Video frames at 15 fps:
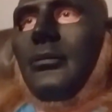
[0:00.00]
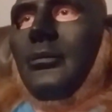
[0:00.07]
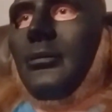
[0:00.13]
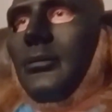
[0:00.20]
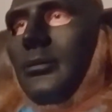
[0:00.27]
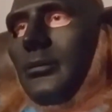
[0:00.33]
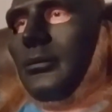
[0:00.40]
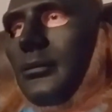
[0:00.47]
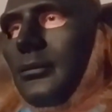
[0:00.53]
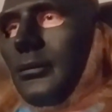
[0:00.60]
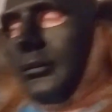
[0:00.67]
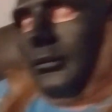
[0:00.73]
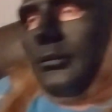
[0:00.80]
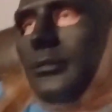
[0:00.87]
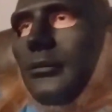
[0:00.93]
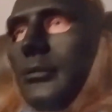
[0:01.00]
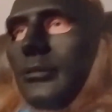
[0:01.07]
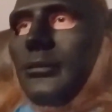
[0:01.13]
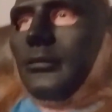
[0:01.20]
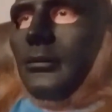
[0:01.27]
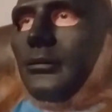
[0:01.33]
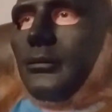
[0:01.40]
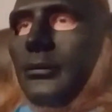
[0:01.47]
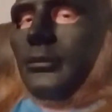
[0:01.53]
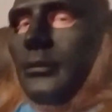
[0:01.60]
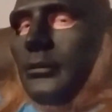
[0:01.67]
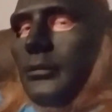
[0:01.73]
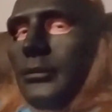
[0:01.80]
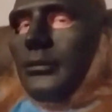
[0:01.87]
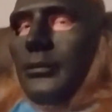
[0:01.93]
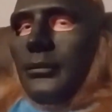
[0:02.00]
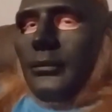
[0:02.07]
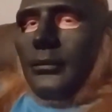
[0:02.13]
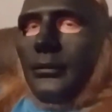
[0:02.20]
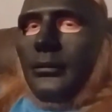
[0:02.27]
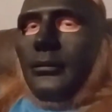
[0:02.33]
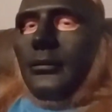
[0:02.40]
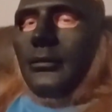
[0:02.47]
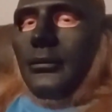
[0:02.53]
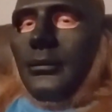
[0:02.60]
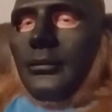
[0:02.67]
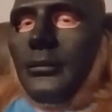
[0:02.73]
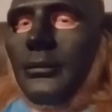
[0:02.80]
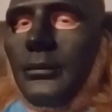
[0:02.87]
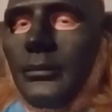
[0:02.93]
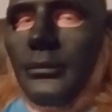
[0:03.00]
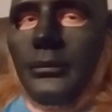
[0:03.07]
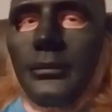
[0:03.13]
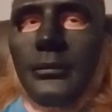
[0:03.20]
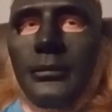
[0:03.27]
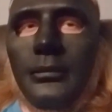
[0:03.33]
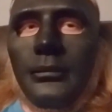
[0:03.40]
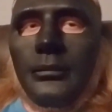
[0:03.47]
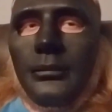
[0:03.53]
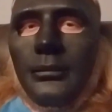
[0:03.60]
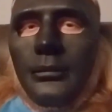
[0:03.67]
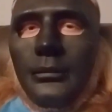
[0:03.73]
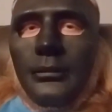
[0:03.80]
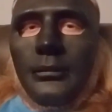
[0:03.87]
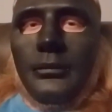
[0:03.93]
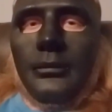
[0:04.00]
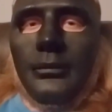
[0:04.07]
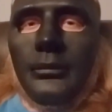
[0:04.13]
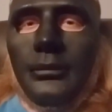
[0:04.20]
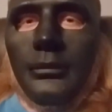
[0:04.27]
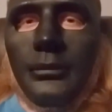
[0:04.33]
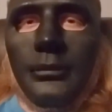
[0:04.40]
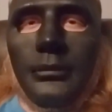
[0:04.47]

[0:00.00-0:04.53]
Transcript: Only the creme de la creme of society get to go on CNN, dude.